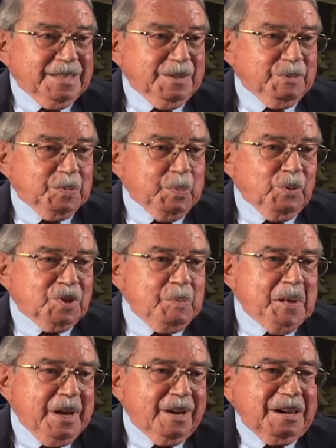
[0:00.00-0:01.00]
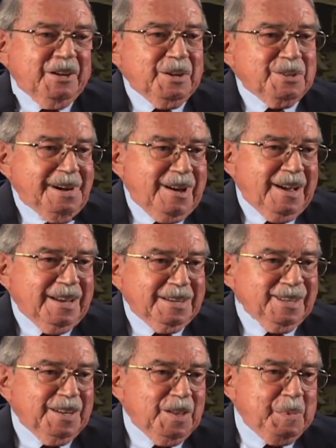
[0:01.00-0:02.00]
It was supposed to be a clear shot
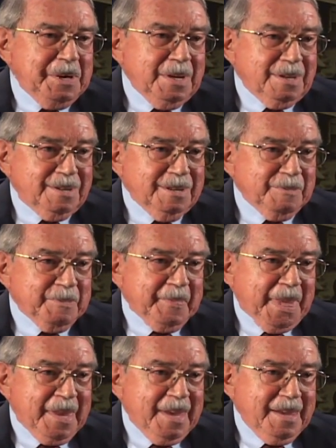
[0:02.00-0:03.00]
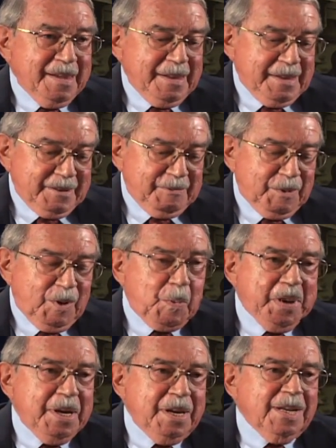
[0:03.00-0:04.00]
into right. the beach. Well,
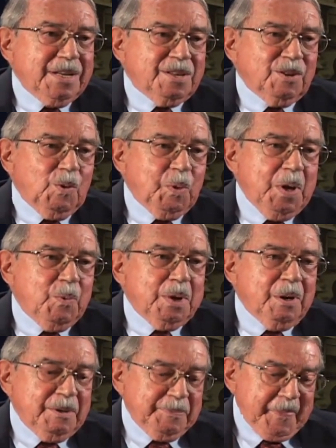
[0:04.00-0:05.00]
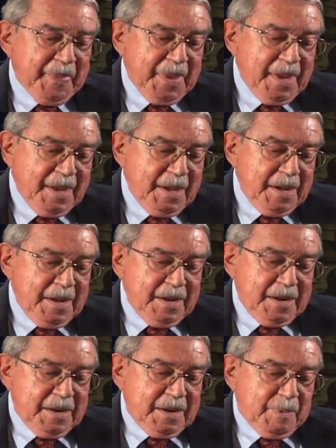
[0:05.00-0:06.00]
we hit it, so we were
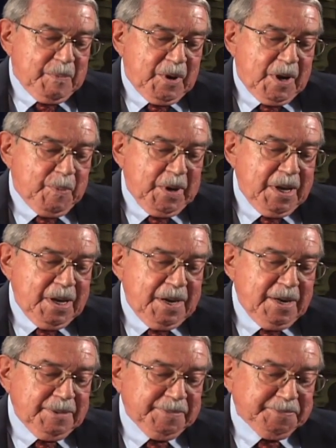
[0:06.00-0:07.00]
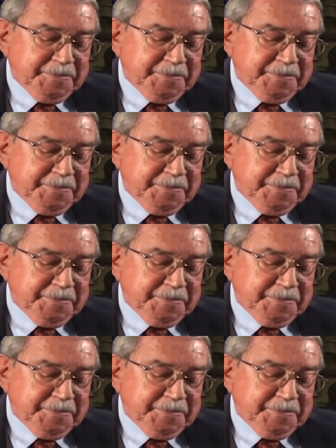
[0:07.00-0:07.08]
probably,